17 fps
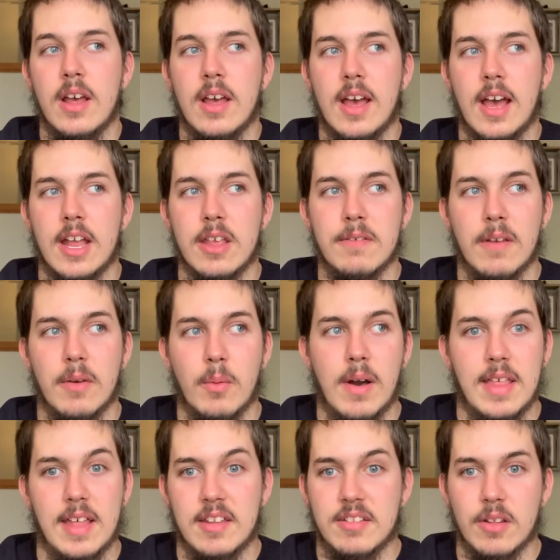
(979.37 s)
and you think, wow,
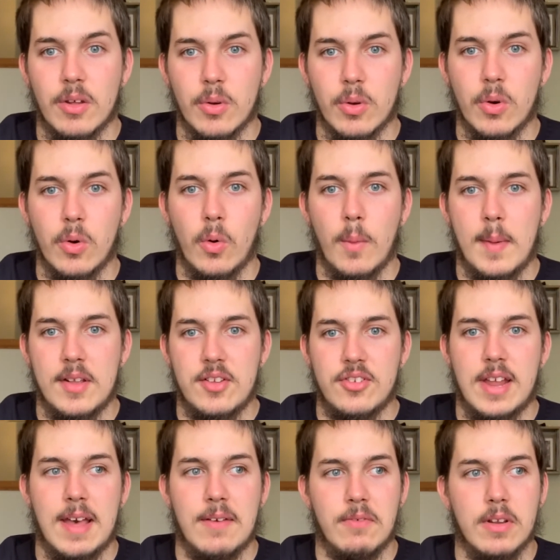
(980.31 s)
that's so cool. Imagine
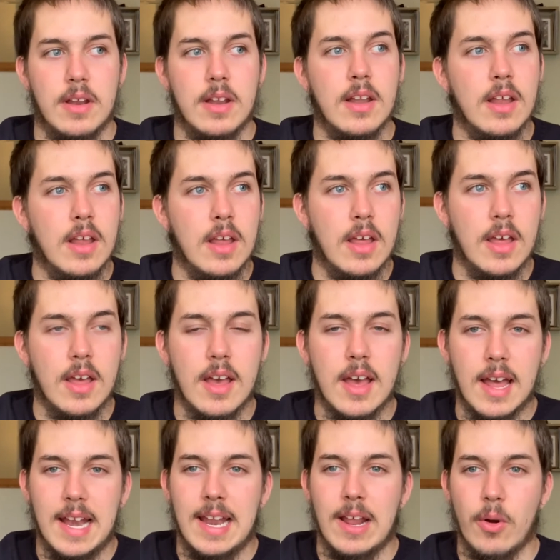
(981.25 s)
having
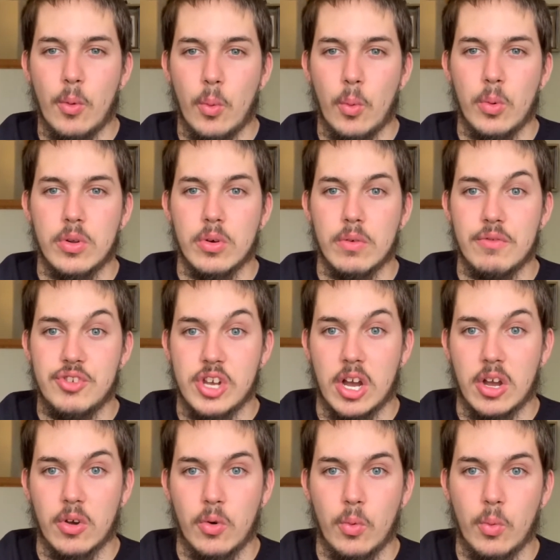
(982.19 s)
a little sort of
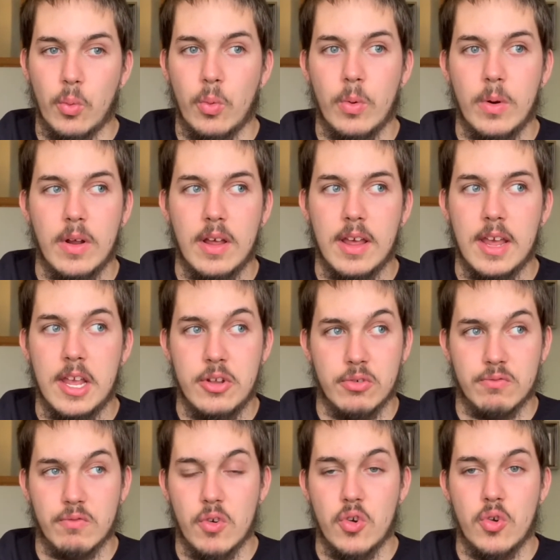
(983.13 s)
jungle in your
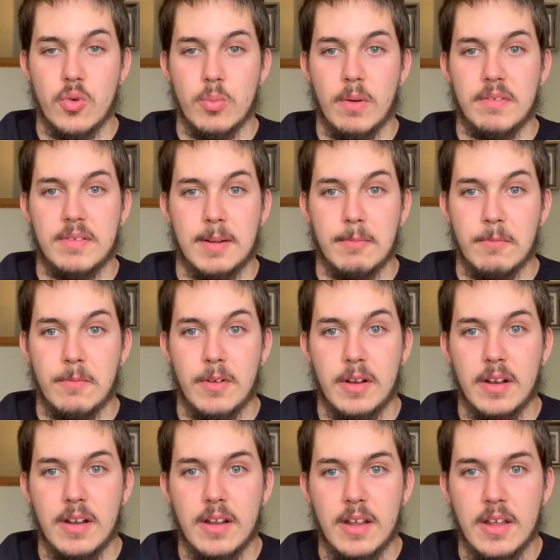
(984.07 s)
room with
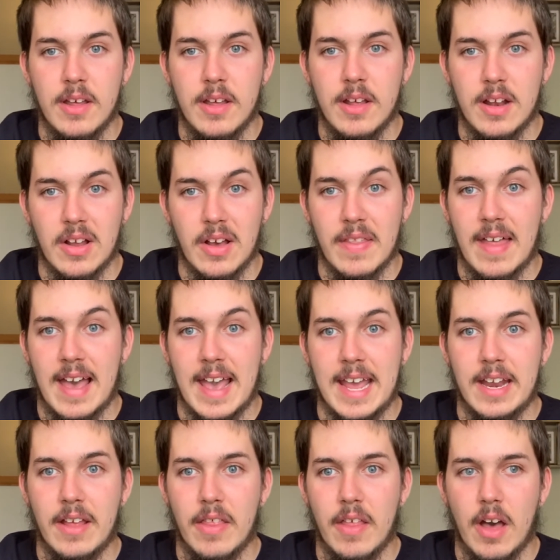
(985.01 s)
something like that in
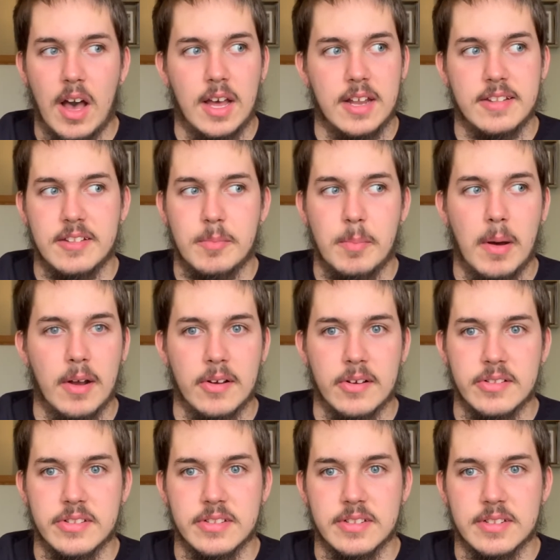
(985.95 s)
it that hunts bugs
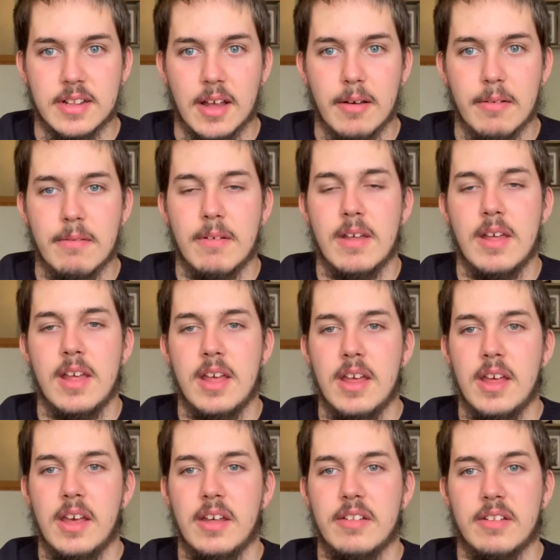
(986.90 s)
and stuff.
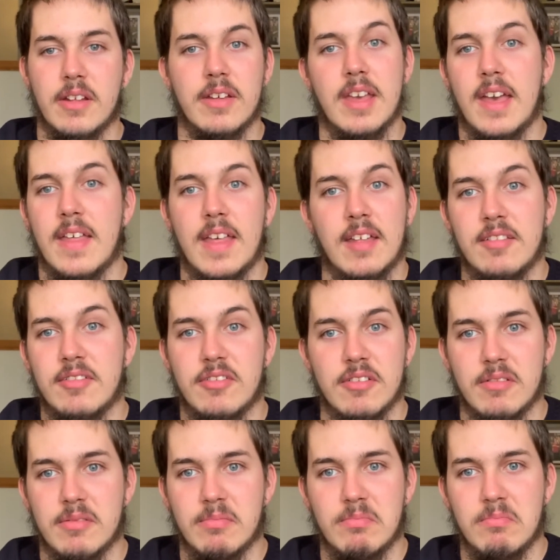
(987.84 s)
So yeah, that is
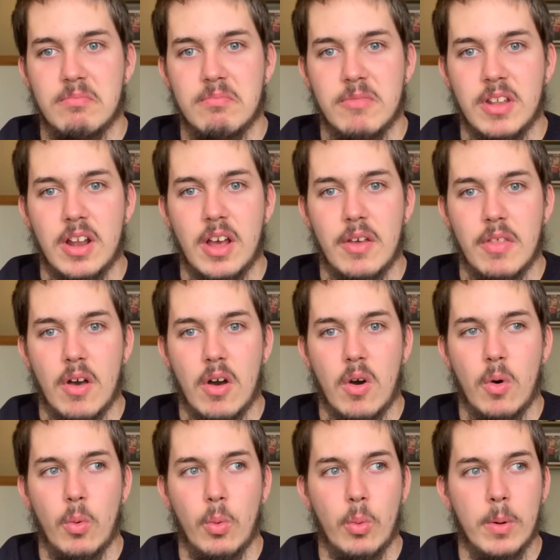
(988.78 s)
just, you know, the
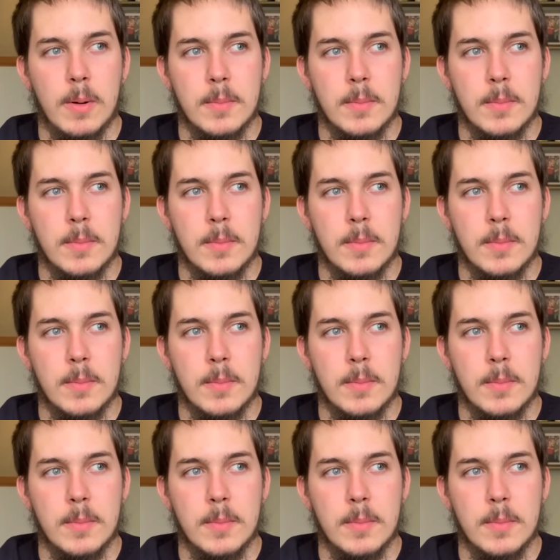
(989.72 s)
whole